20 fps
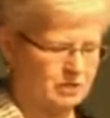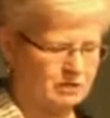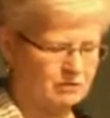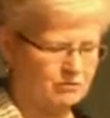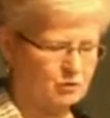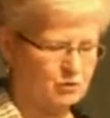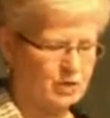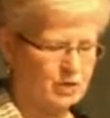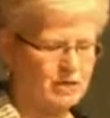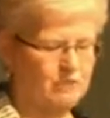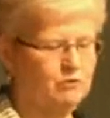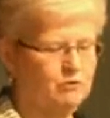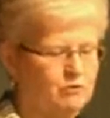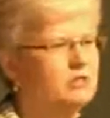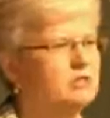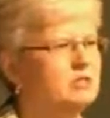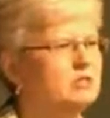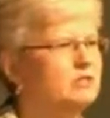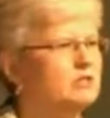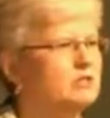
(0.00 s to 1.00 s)
of creative
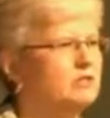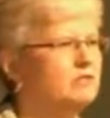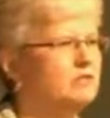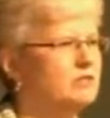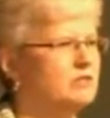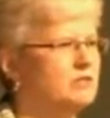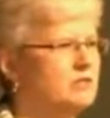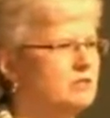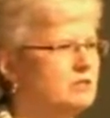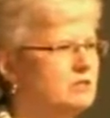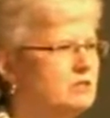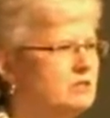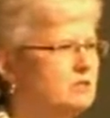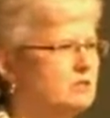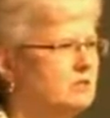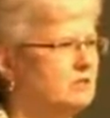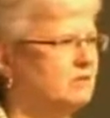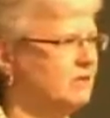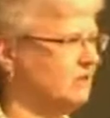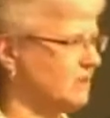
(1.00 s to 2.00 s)
goods and services,
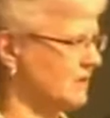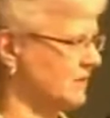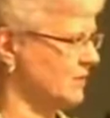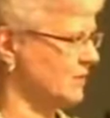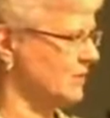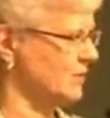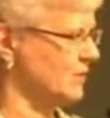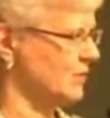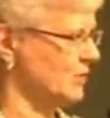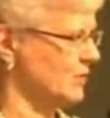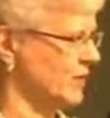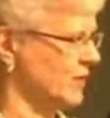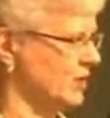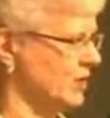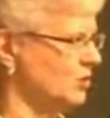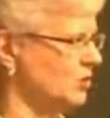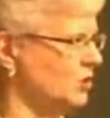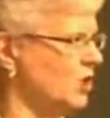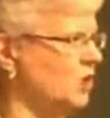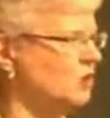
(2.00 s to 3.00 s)
if I got the number right,
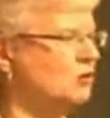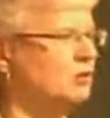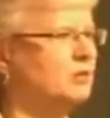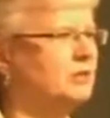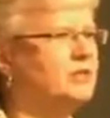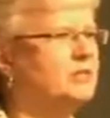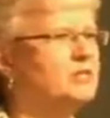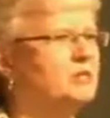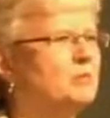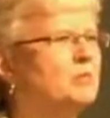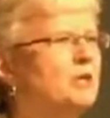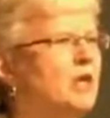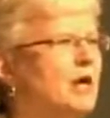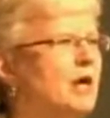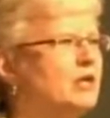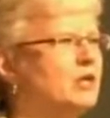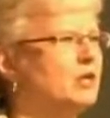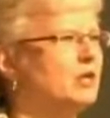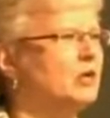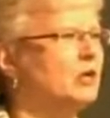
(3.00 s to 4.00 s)
are locally
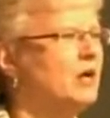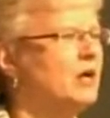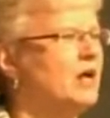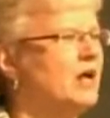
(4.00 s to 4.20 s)
supplied here.